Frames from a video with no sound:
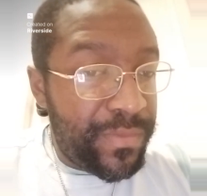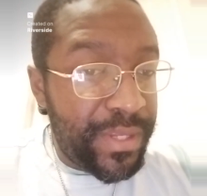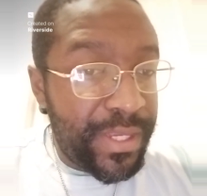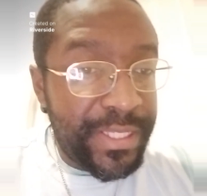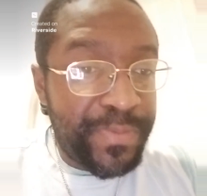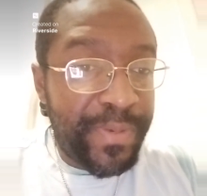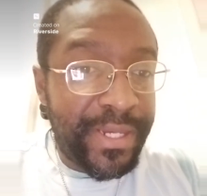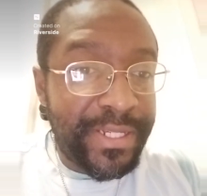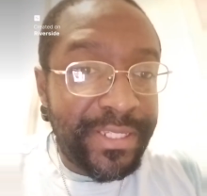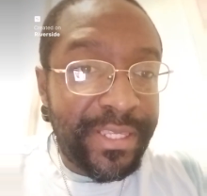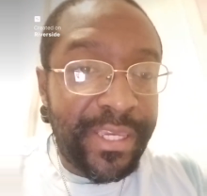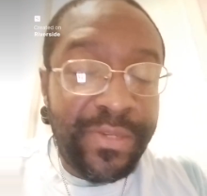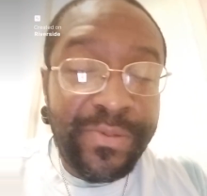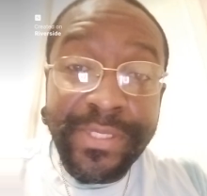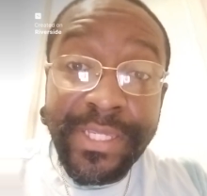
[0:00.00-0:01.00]
especially
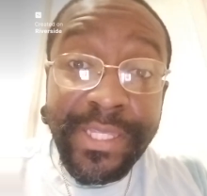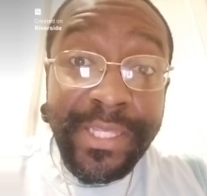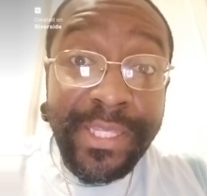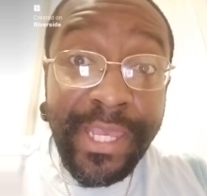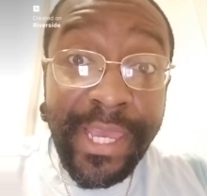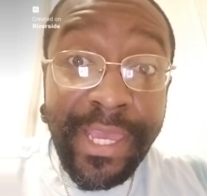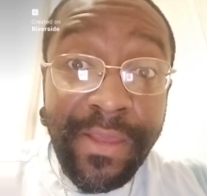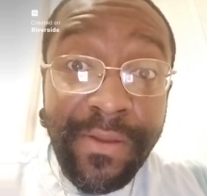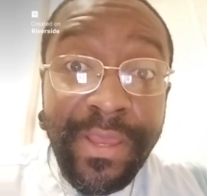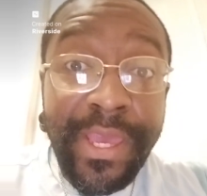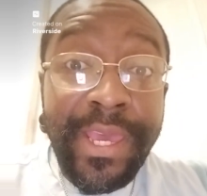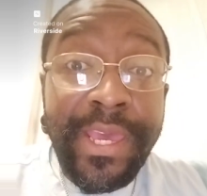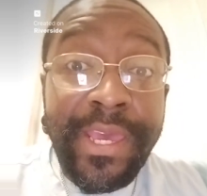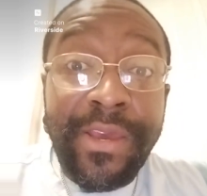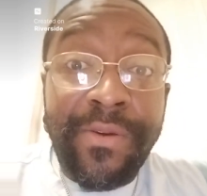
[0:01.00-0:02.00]
when you sit down
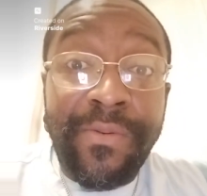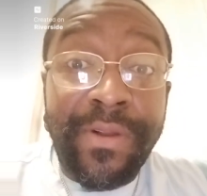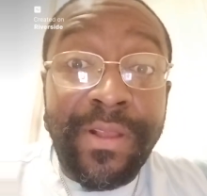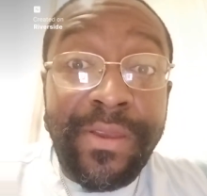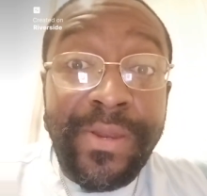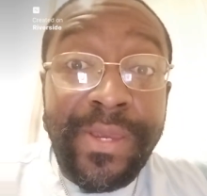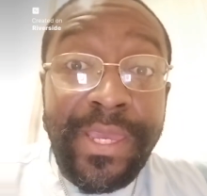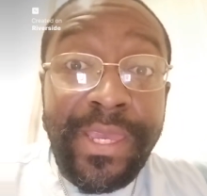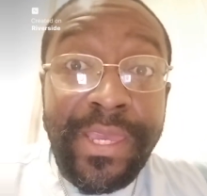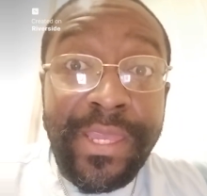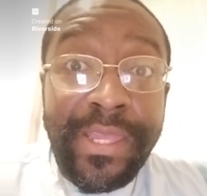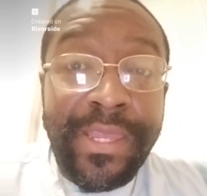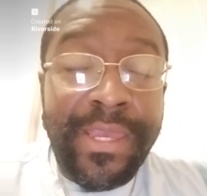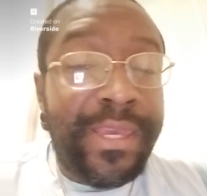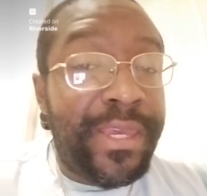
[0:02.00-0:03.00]
while you're
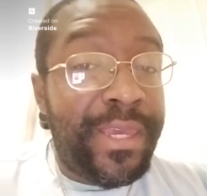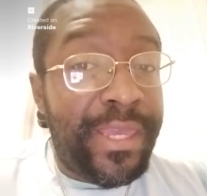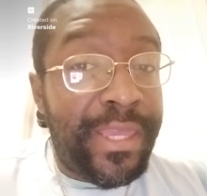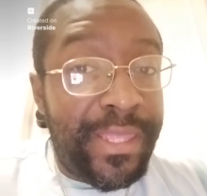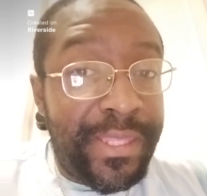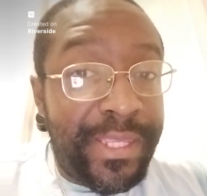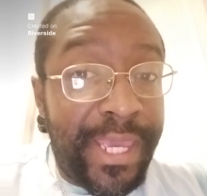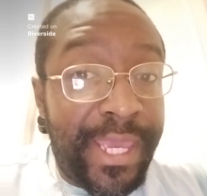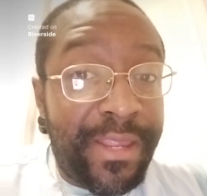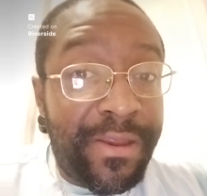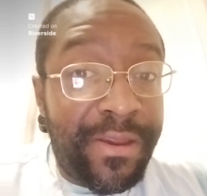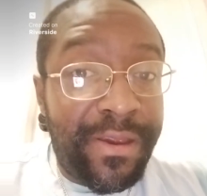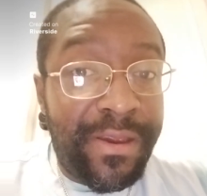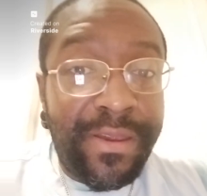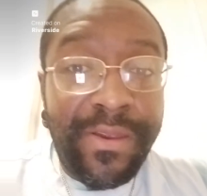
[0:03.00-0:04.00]
eating
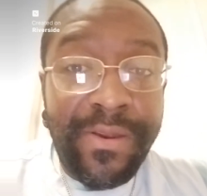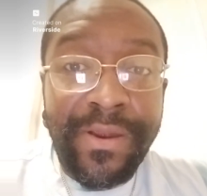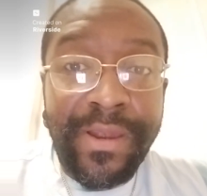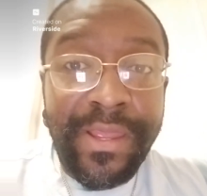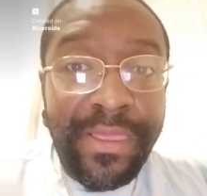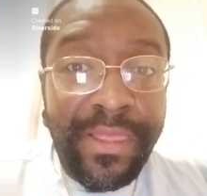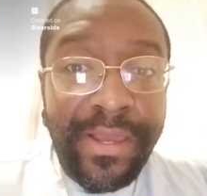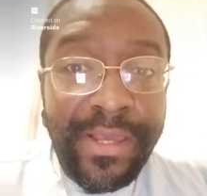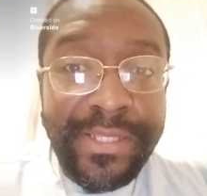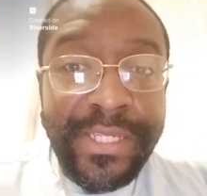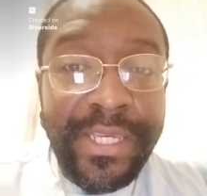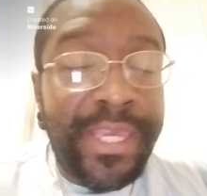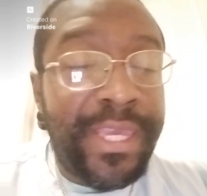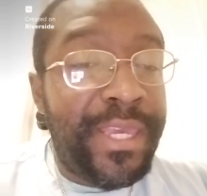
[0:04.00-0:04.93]
dinner, you're at lunch.